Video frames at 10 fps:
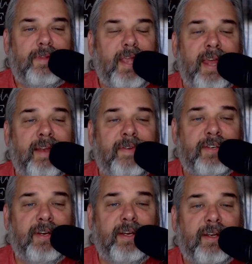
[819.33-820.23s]
End of
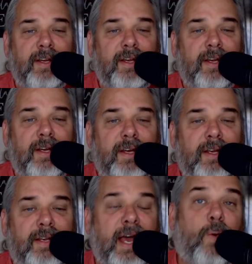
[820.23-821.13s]
entry.
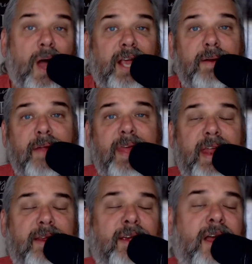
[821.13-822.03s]
Now, walking around
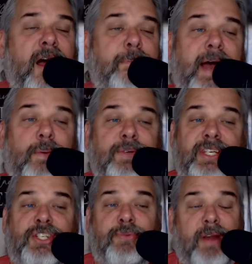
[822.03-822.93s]
that compound was
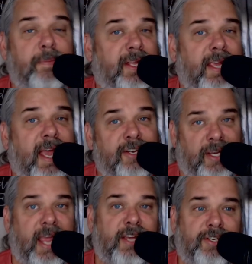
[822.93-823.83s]
extremely
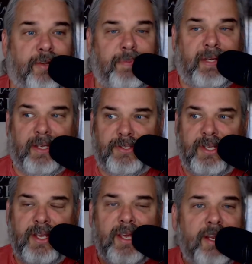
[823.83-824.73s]
educational because,
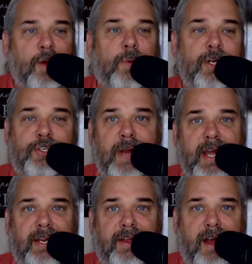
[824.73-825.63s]
you know, when you're
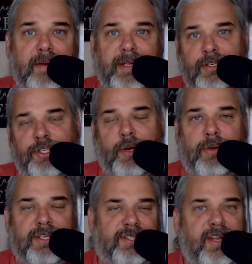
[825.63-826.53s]
training in the Army, they're
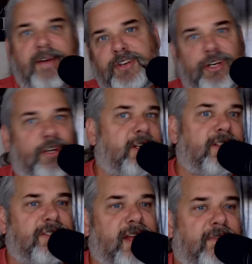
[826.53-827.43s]
showing you stuff and you're looking
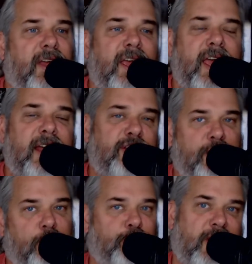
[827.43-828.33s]
at stuff and it
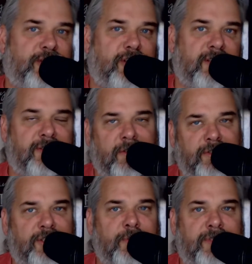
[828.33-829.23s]
shows Russians or it
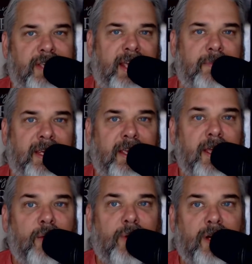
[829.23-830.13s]
shows the enemy.
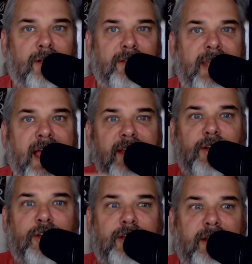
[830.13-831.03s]
Well, now
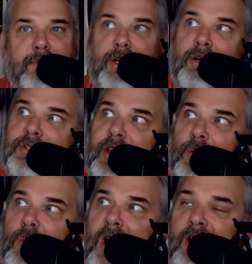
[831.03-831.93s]
you're looking at murals on the
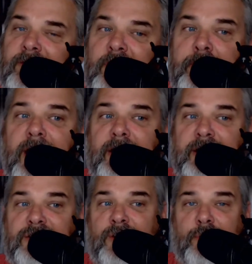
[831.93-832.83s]
wall of
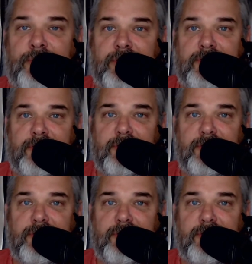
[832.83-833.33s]
American soldiers.